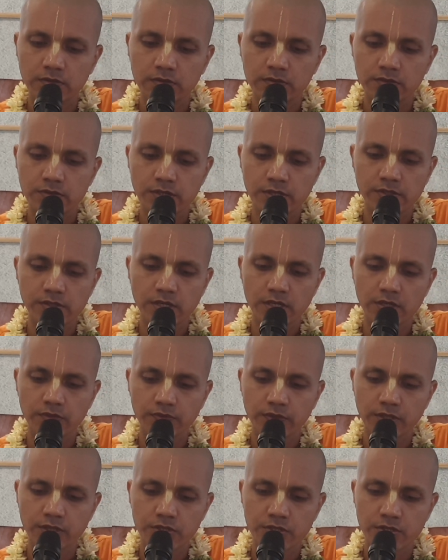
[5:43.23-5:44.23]
sense
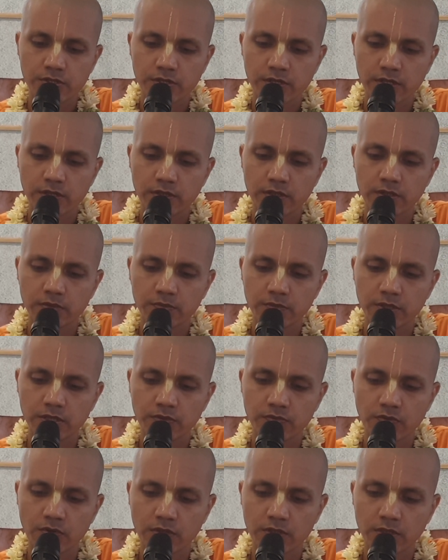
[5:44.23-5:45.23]
gratification and earn
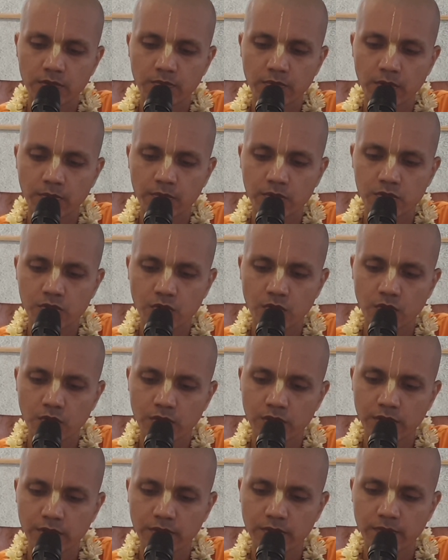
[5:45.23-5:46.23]
money for that purpose
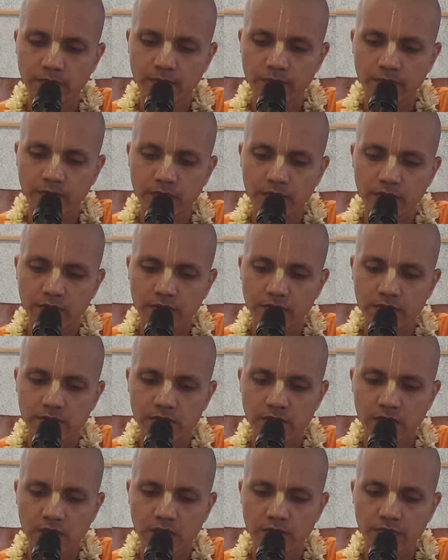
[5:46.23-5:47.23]
only,
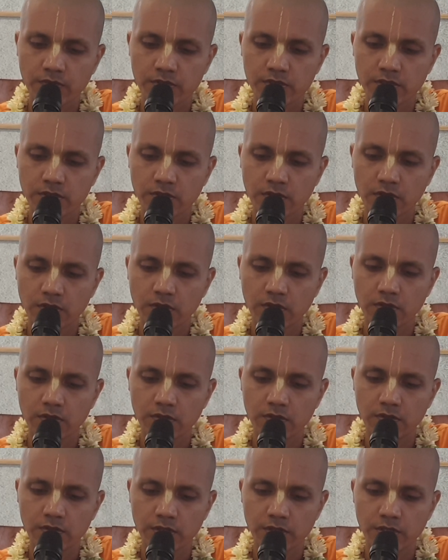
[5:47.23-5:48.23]
sacrificing
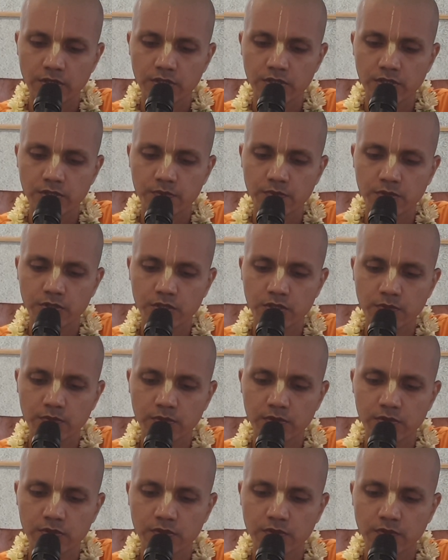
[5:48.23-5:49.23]
all religious
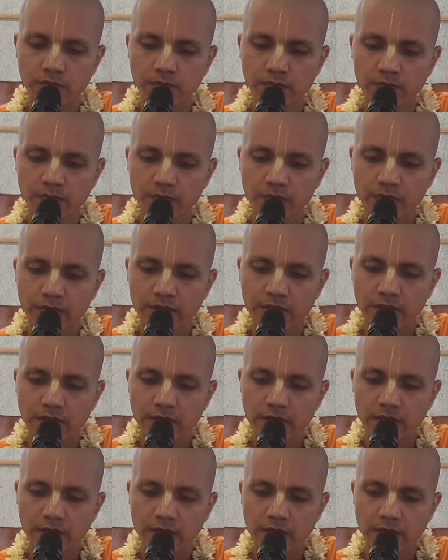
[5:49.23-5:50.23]
principles.
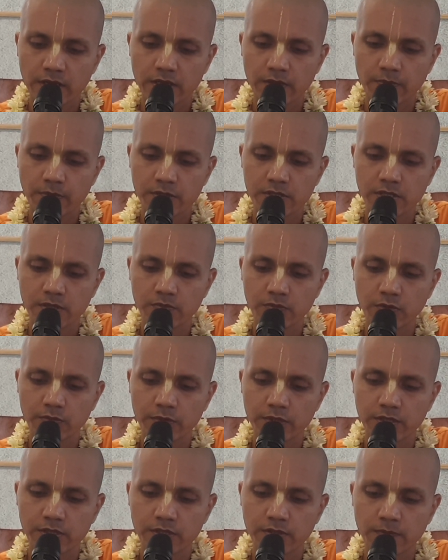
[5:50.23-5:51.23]
At the present
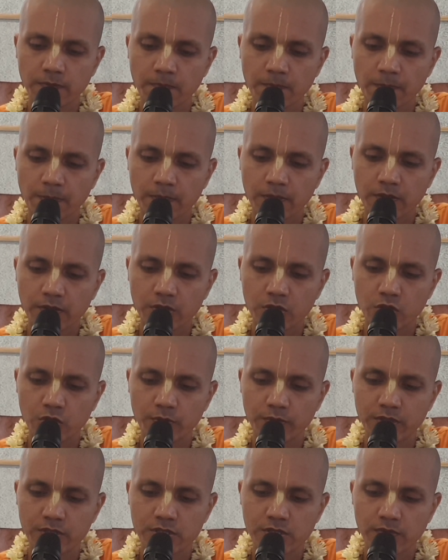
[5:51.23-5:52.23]
moment,
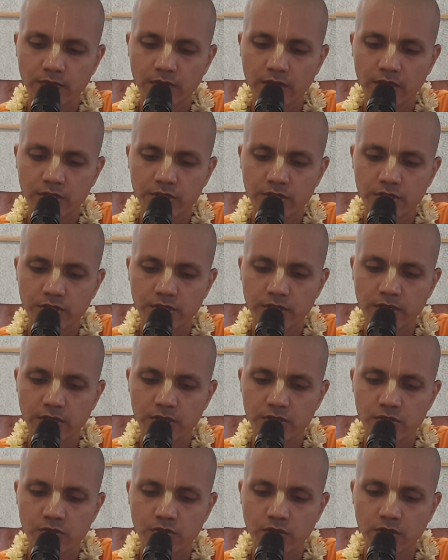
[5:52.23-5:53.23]
human civilization
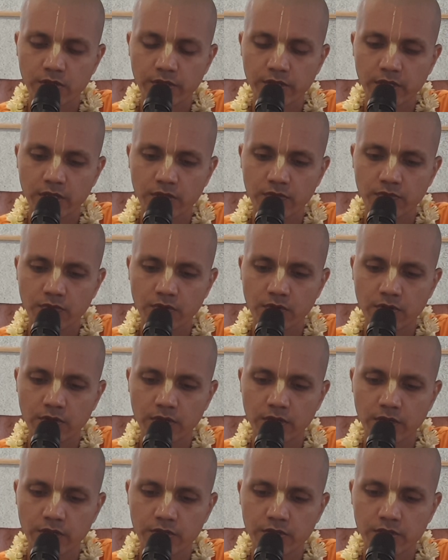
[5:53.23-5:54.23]
does not care for
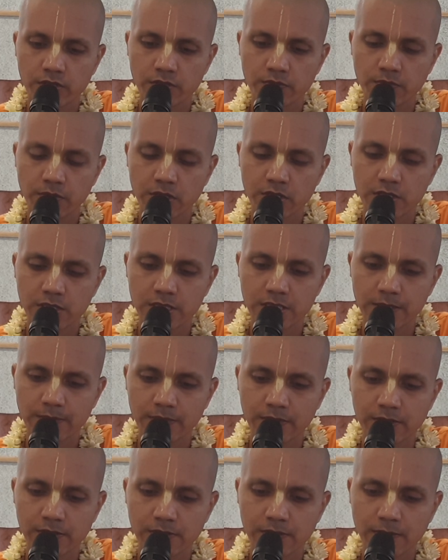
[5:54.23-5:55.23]
religious
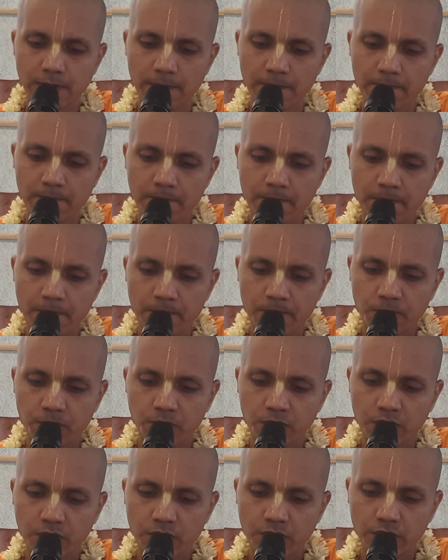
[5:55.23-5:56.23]
principles.
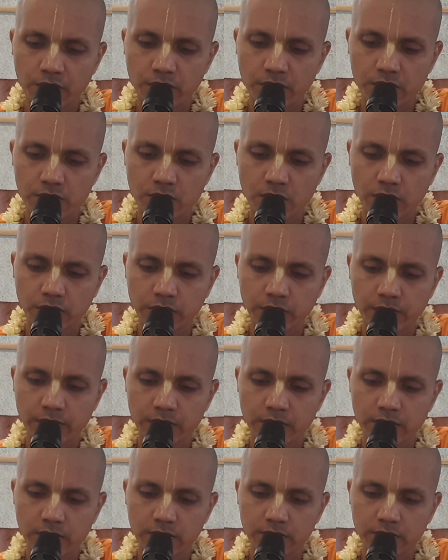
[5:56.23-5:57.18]
It is, however,